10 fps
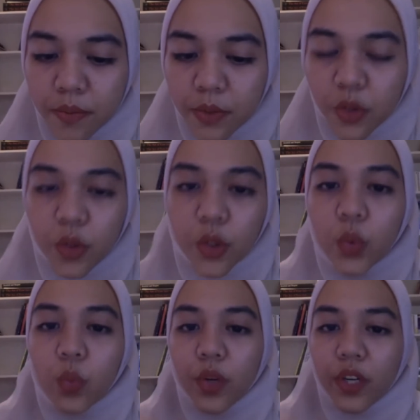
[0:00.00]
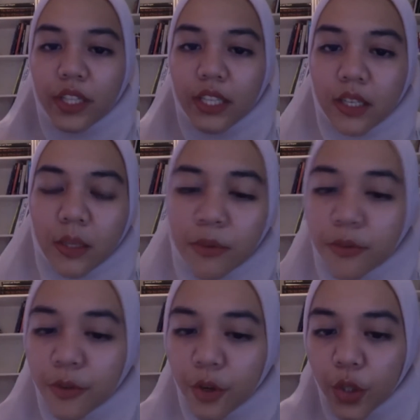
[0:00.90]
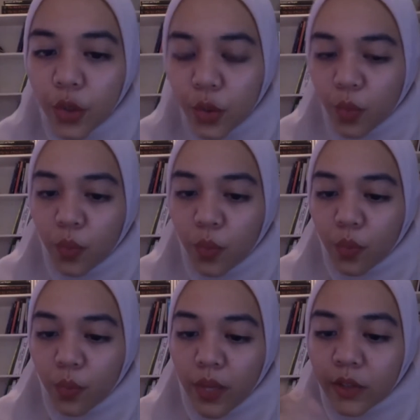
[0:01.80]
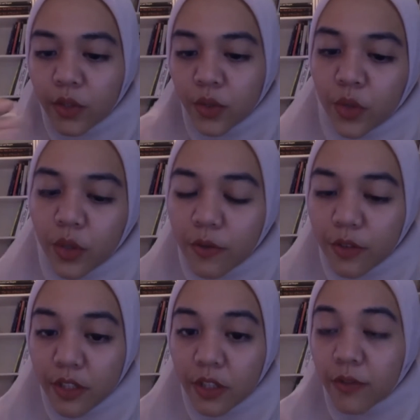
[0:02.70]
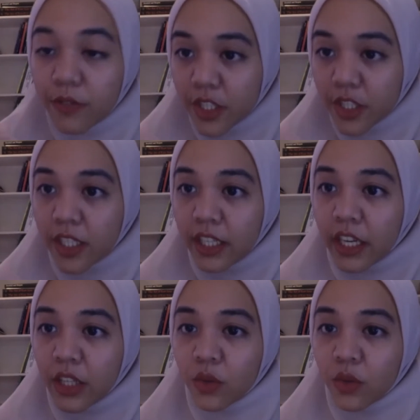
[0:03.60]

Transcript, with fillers: so you worked uh, before you went to university of virginia mm-hmm. to